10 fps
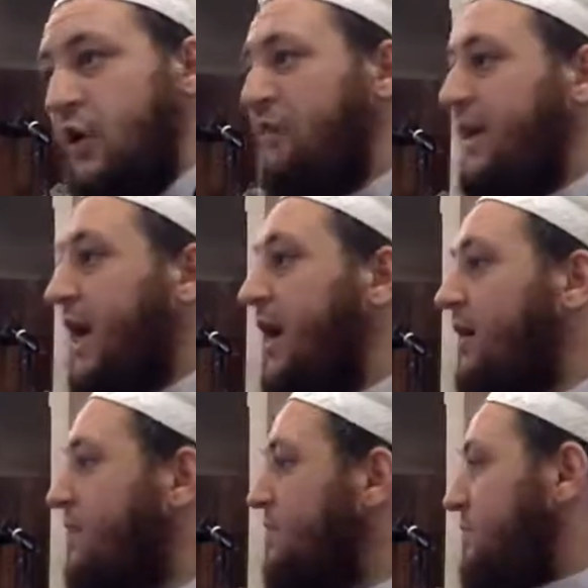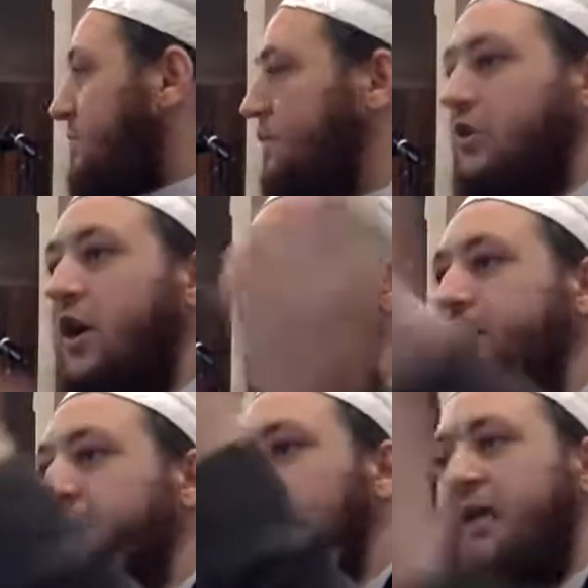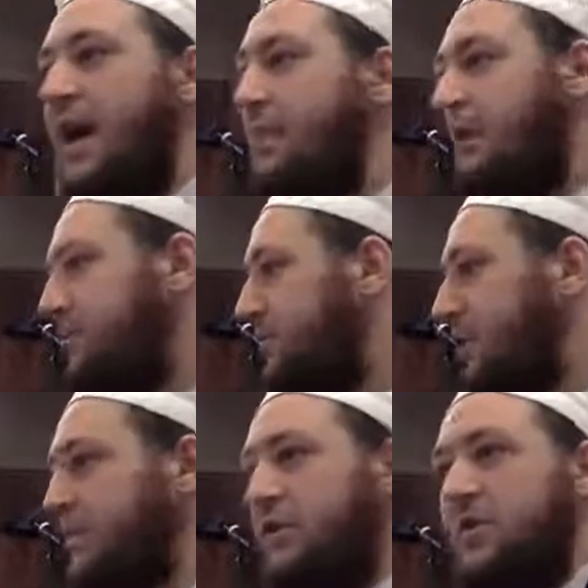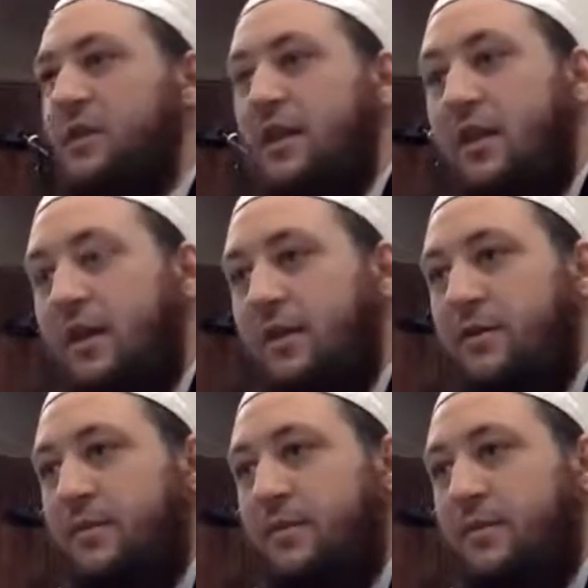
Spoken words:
You have a car, you go smash it with a hammer, no one's going to say anything.